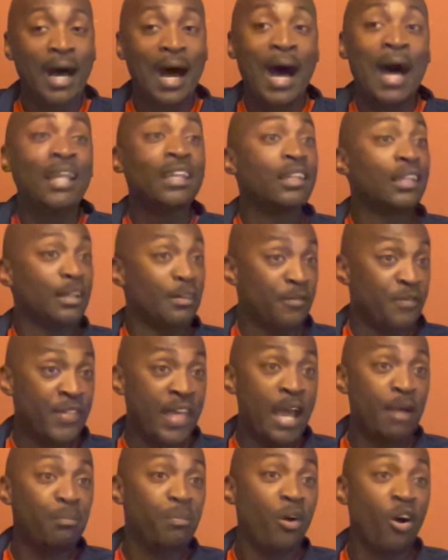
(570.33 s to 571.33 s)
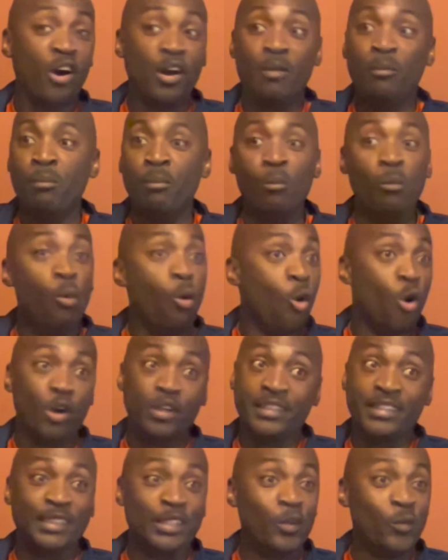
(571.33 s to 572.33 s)
I love that part
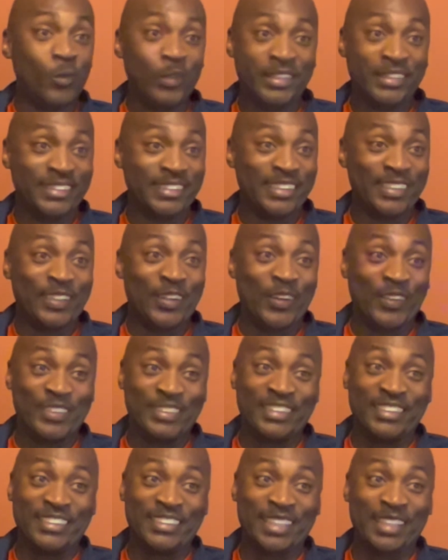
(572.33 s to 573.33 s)
more than the wins and losses.